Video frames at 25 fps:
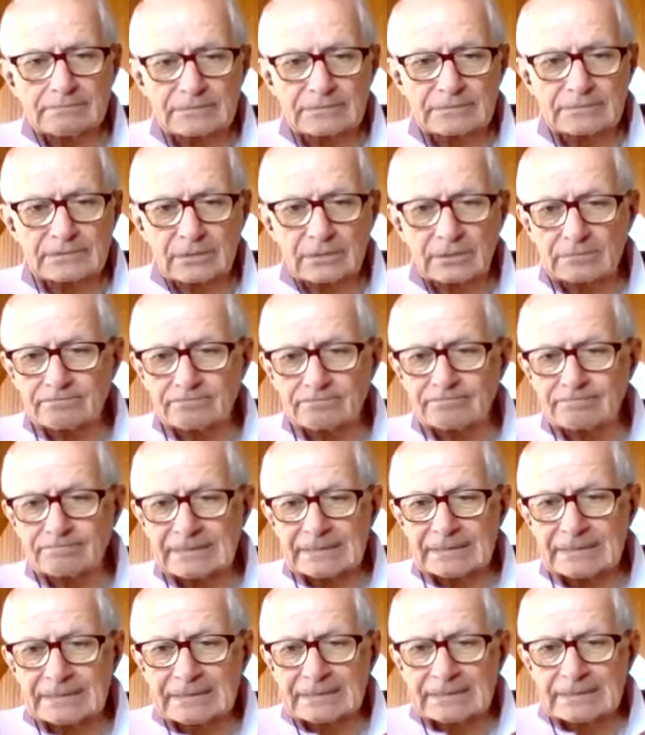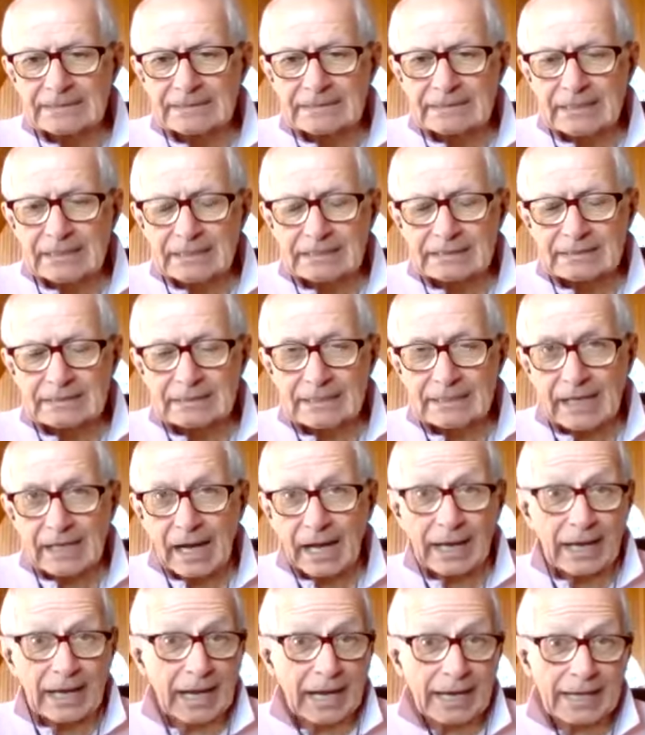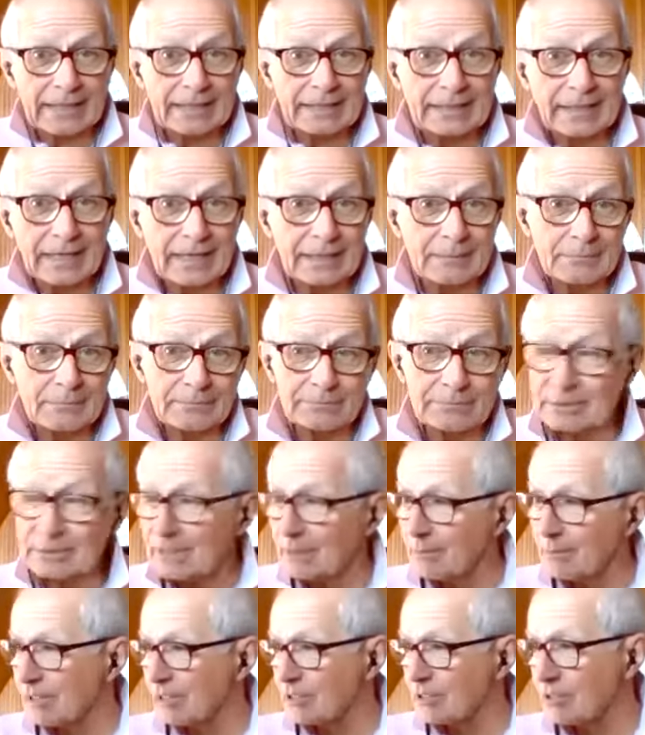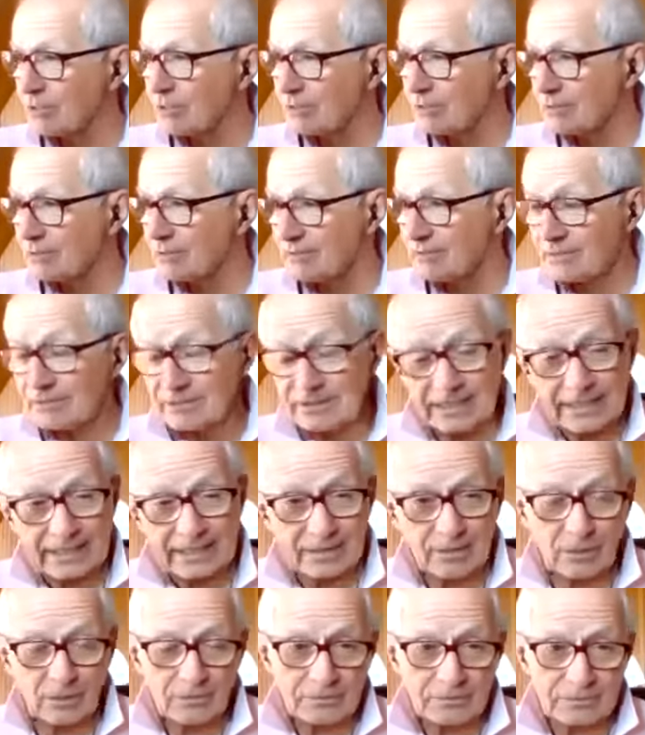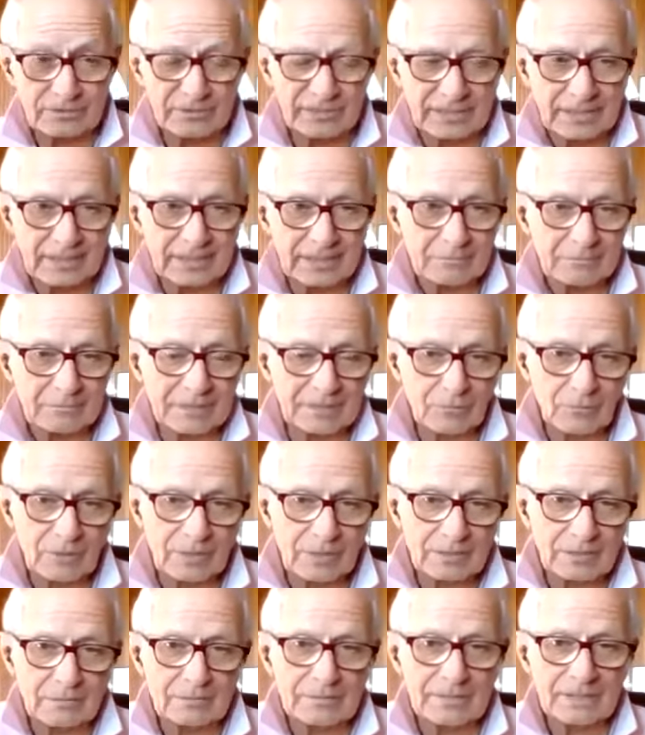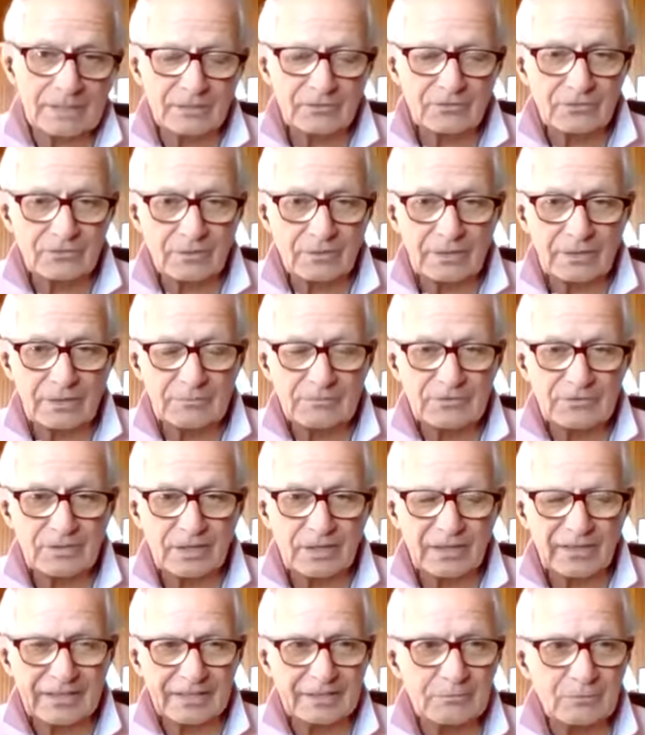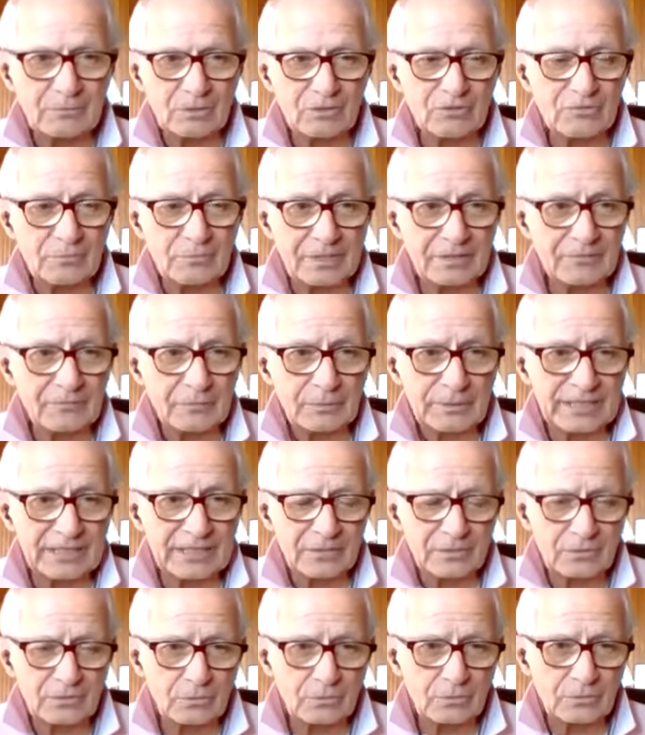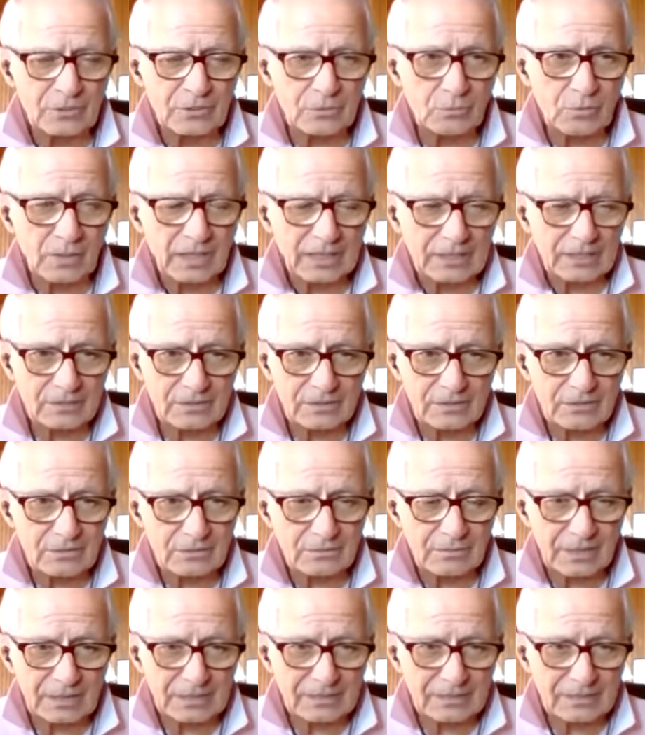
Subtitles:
So I'm pretty much overstaying my welcome here. So I'm sorry, Rosemary, if we didn't do what you wanted to do on